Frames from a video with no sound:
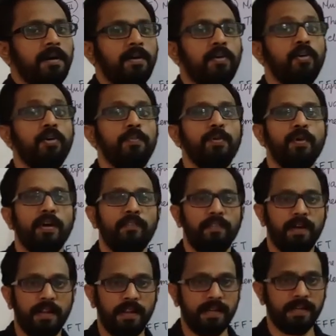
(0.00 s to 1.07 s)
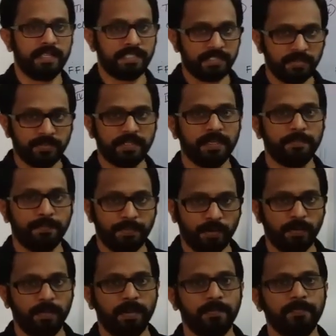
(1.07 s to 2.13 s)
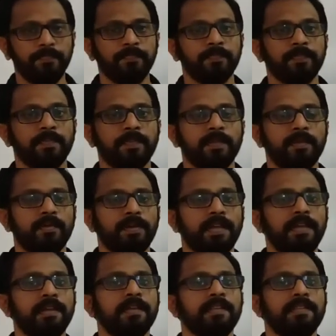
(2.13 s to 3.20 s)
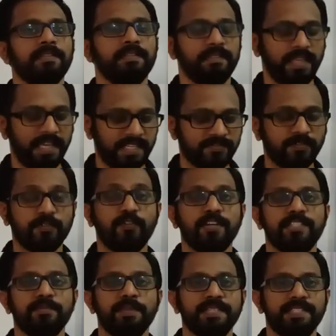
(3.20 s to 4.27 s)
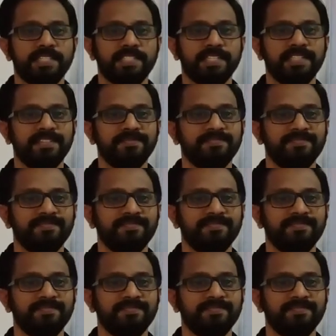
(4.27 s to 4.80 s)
hope you have understood the problem. Okay. Thanks for watching my session.